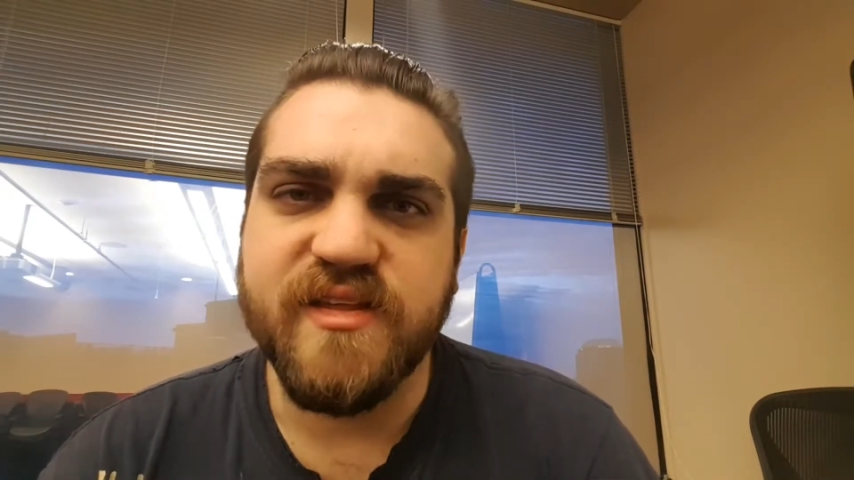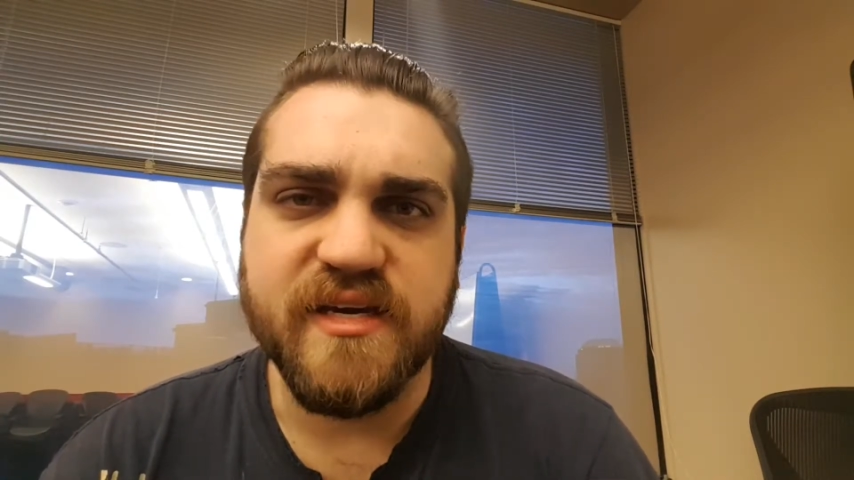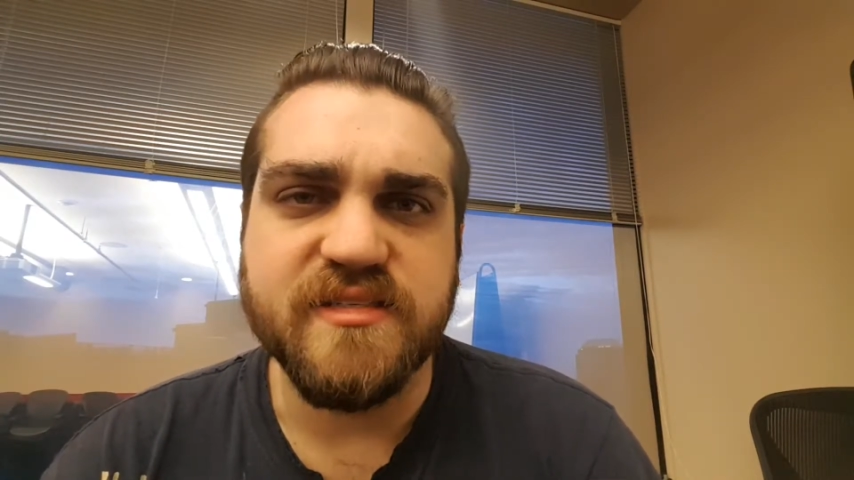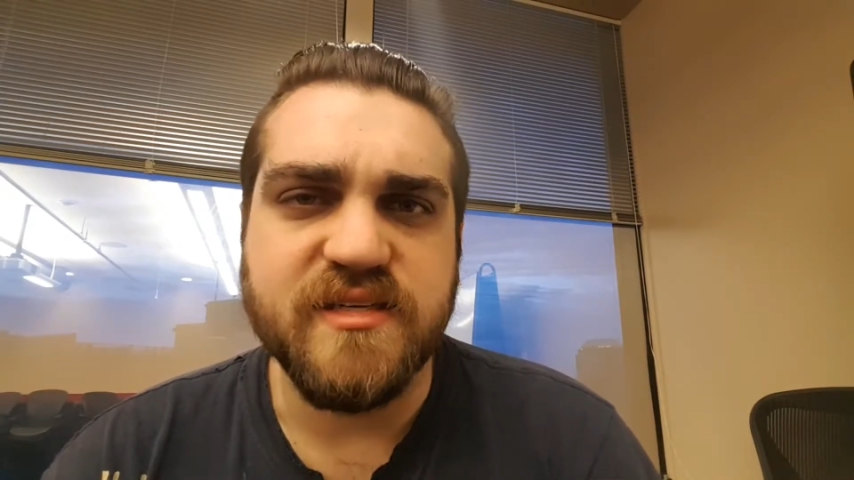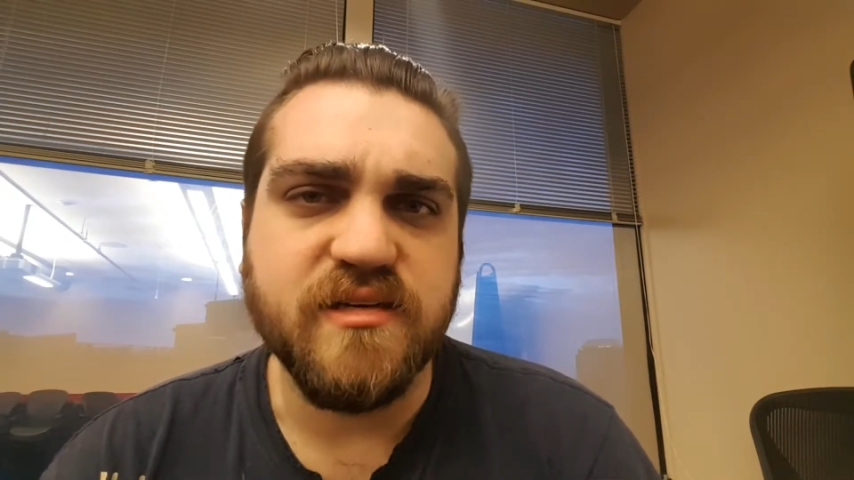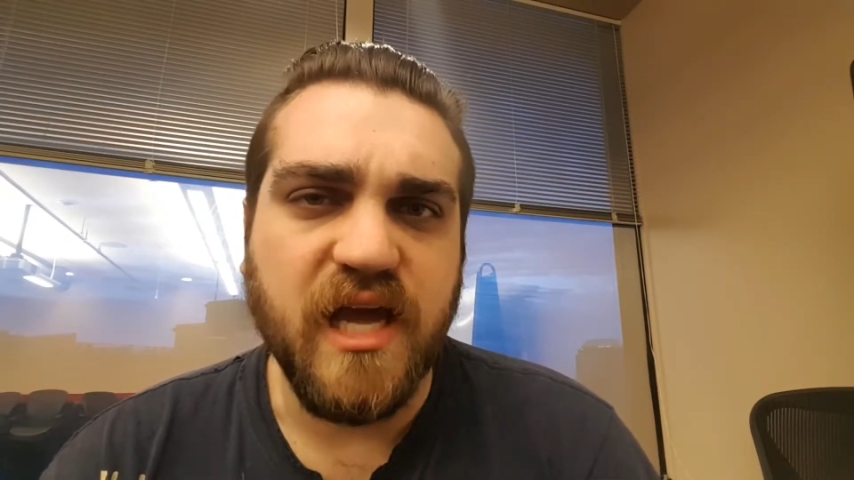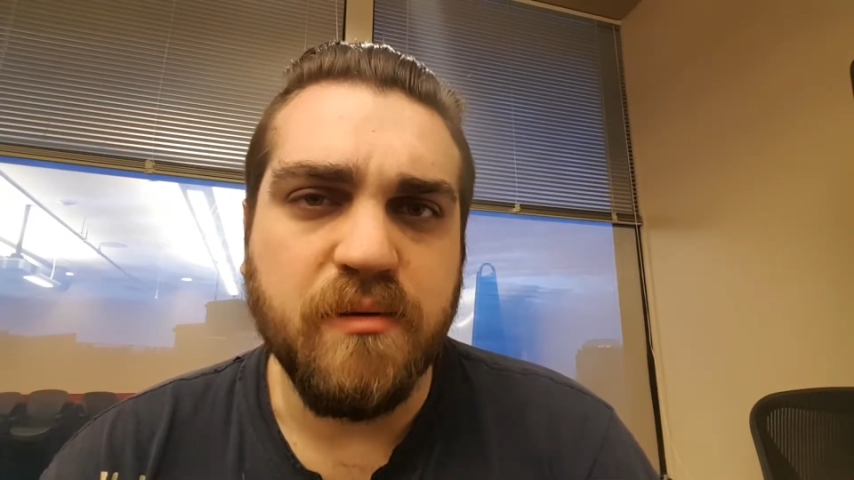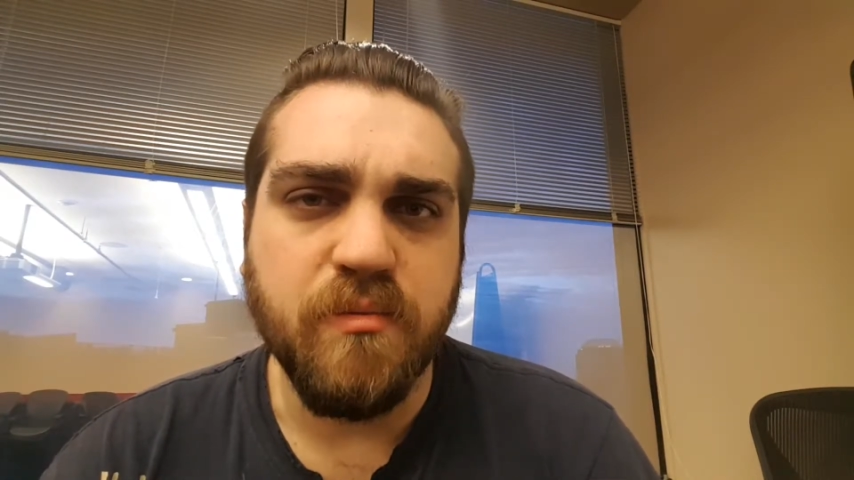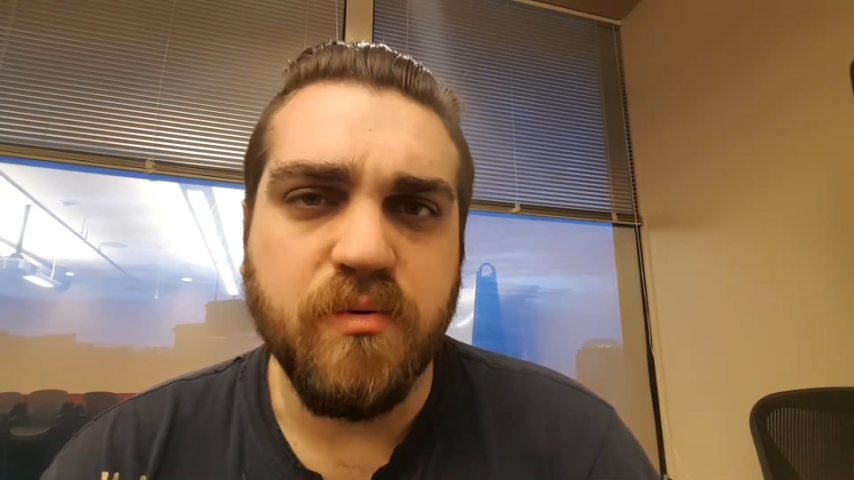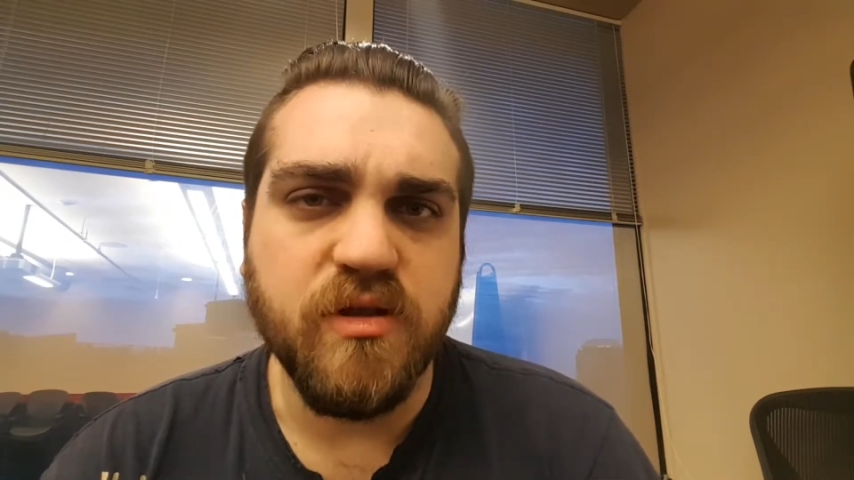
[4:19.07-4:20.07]
things that are
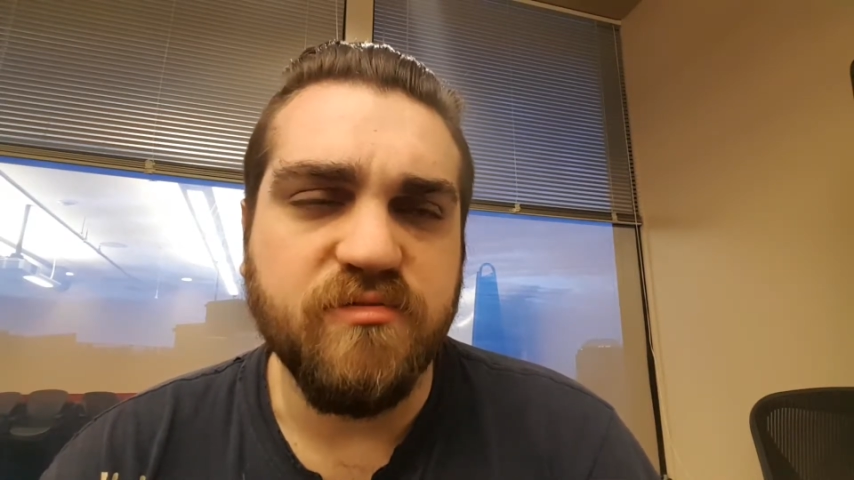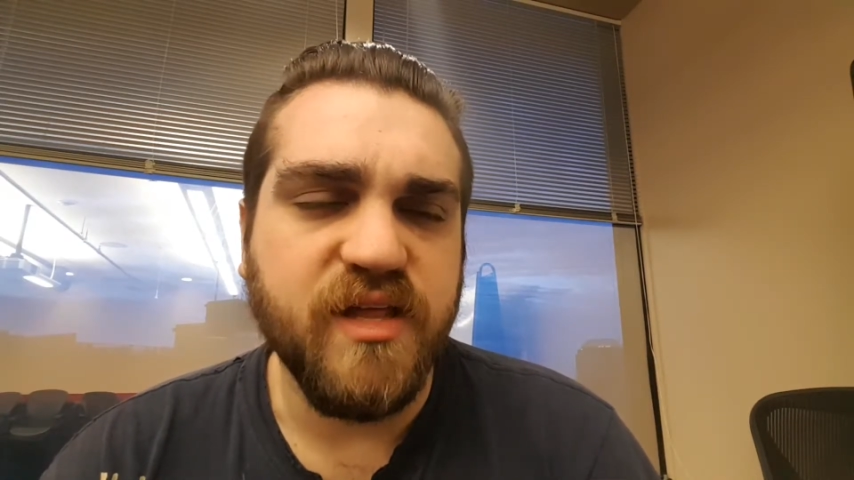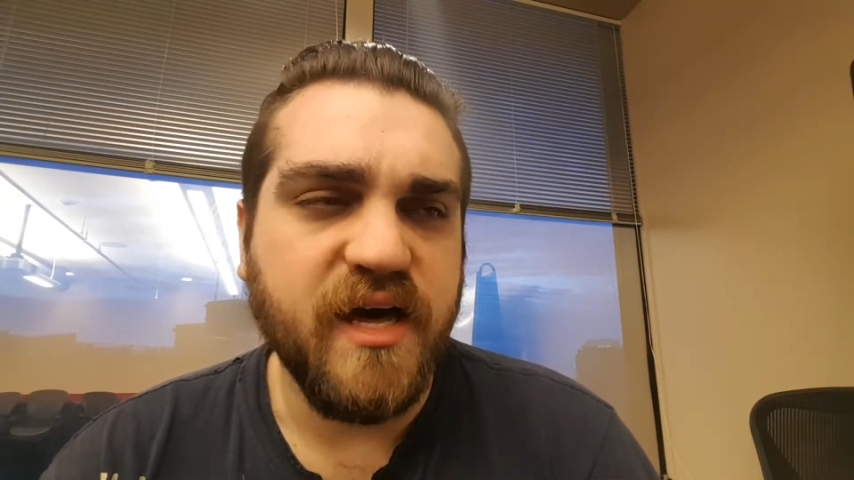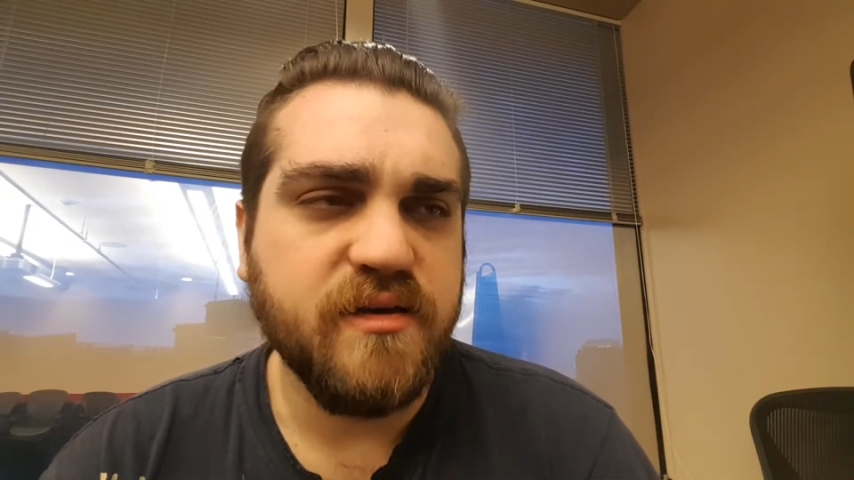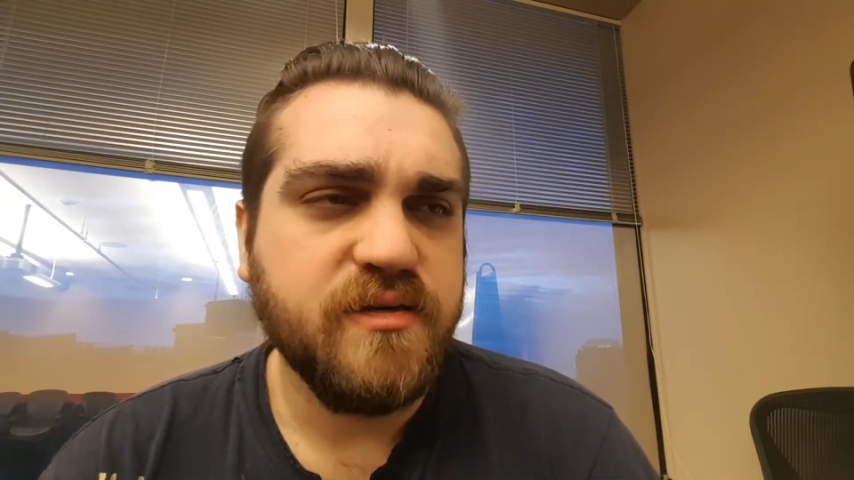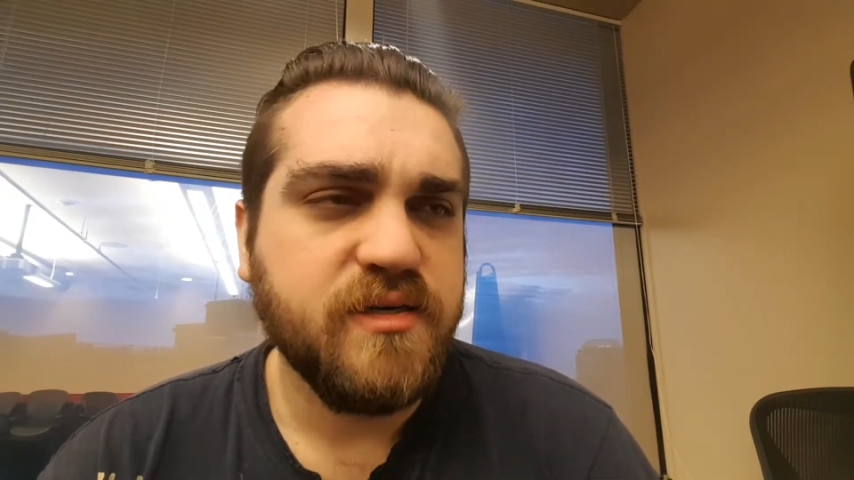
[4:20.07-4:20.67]
capable of that.